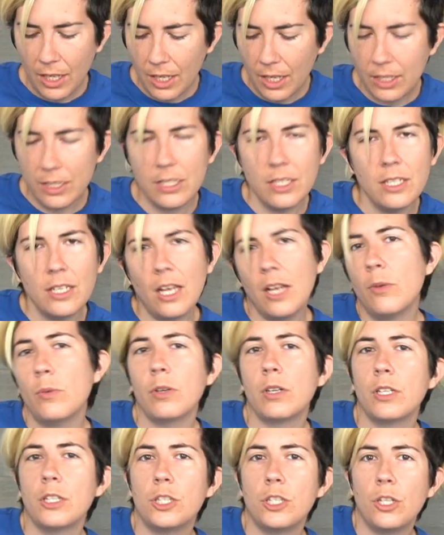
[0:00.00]
And today we're
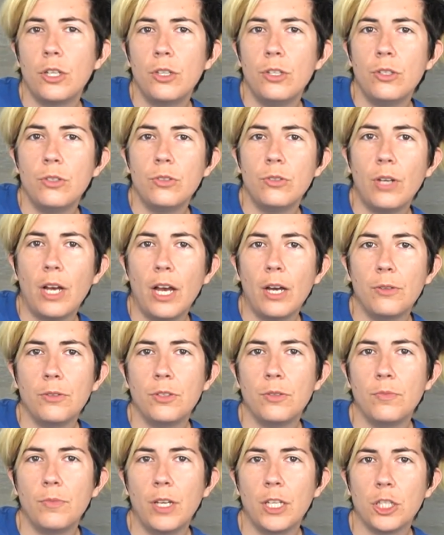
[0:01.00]
going to show you how
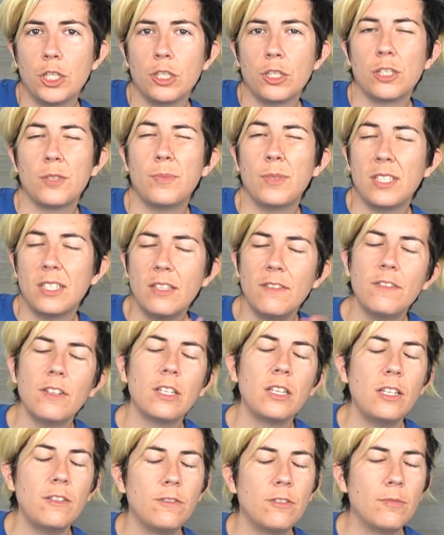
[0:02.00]
to measure
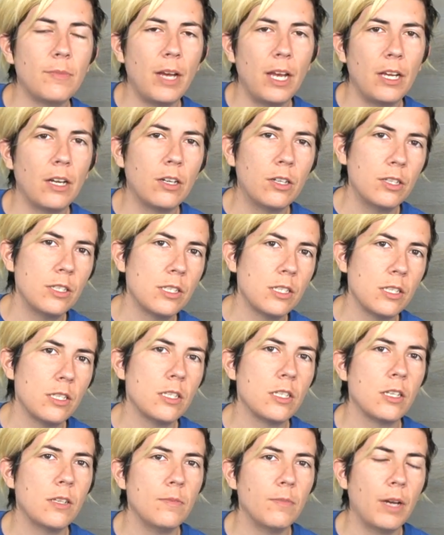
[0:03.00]
specifically for my
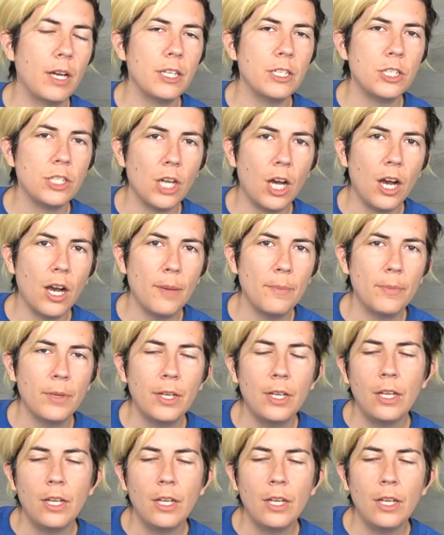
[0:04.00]
harnesses in my shop.